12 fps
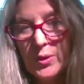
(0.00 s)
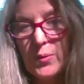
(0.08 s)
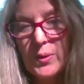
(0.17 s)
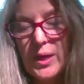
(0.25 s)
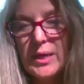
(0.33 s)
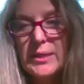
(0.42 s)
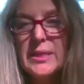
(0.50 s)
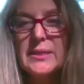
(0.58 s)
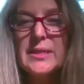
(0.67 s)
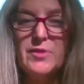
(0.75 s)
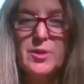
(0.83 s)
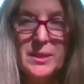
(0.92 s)
and it doesn't
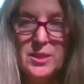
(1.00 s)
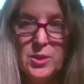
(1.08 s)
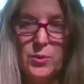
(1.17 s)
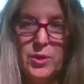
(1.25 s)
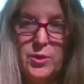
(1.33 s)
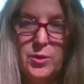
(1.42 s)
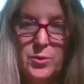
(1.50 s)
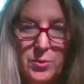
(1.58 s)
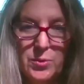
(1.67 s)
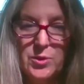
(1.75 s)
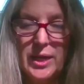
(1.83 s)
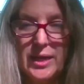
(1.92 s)
have to be so
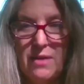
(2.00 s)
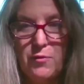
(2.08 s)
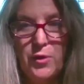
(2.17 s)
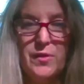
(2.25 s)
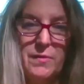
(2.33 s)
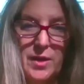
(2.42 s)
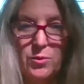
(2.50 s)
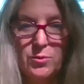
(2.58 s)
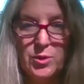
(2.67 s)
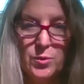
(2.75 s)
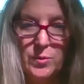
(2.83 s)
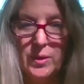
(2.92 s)
huge, like everything that you
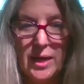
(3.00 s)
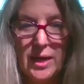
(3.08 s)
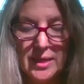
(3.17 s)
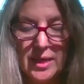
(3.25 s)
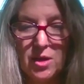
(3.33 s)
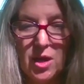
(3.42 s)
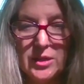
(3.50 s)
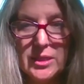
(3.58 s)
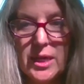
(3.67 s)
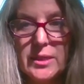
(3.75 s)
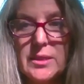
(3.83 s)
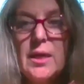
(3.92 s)
do has that
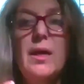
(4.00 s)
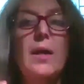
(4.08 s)
context.